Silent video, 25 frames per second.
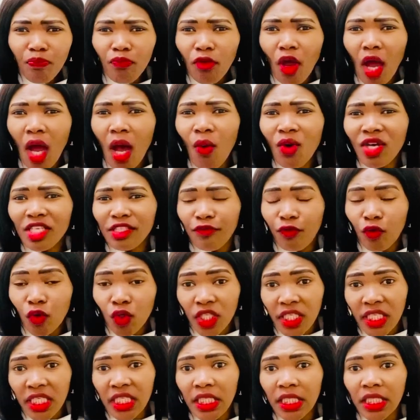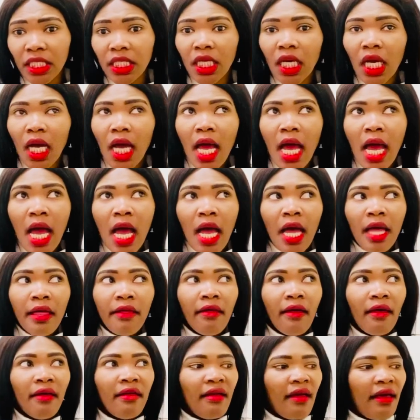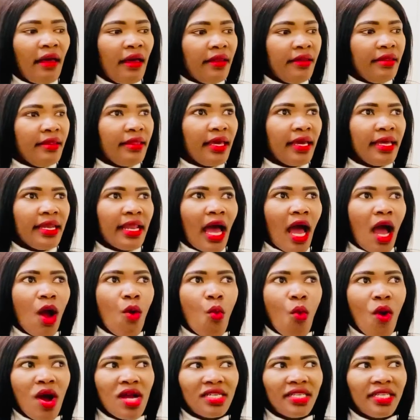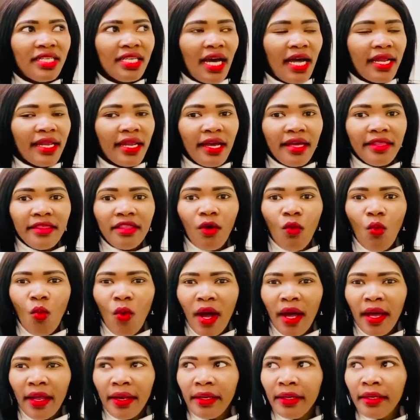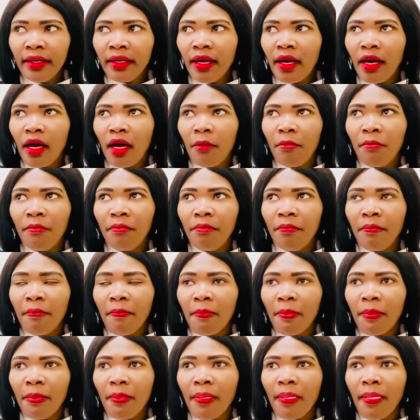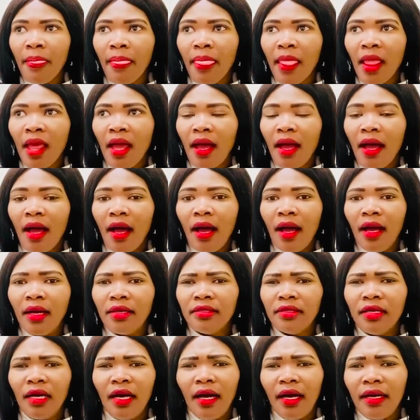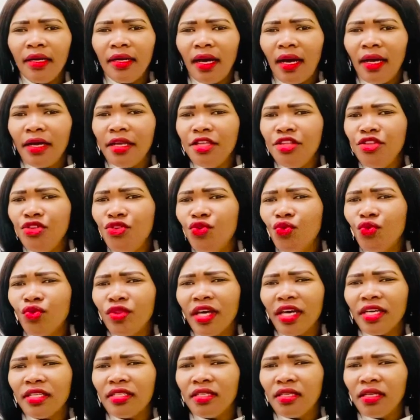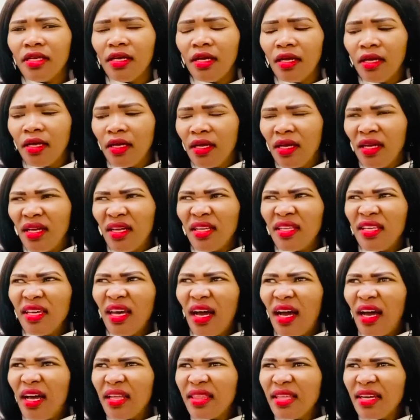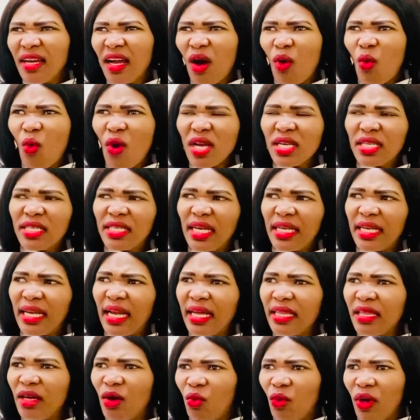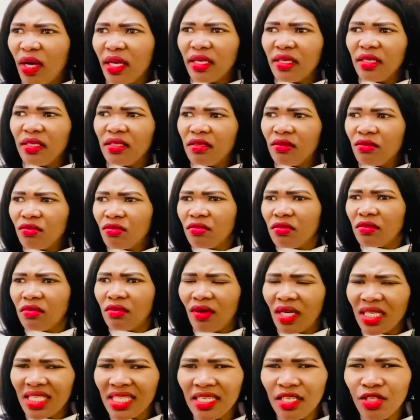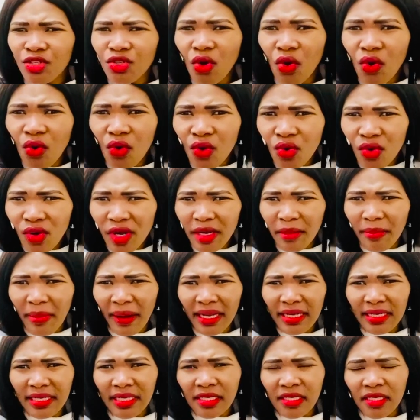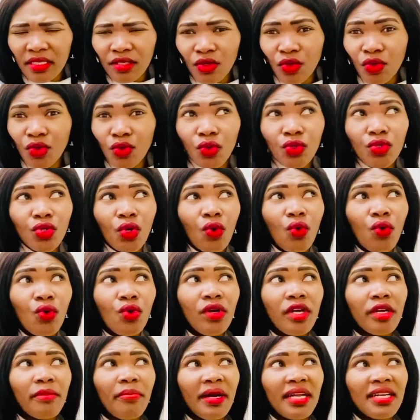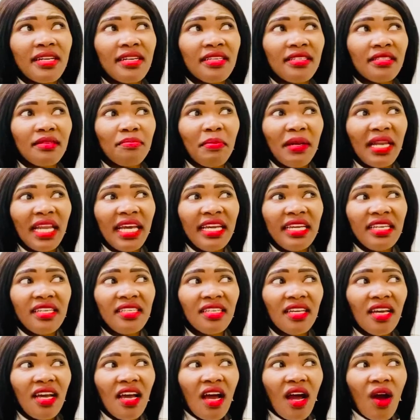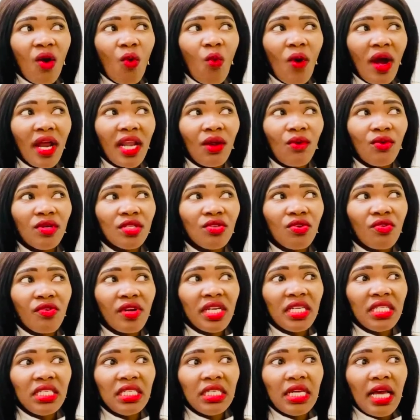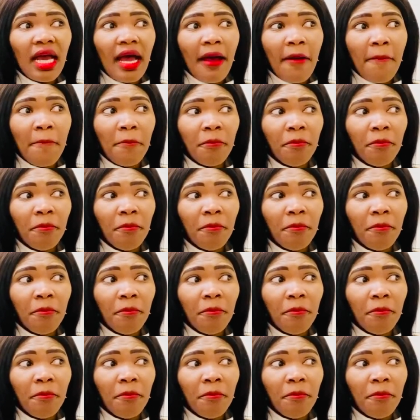I was 14, and then I watched another one. I knew that, yeah, I think I watched another one. Was it Sokhulu and Partners? No, Sokhulu and Partners played while I was already at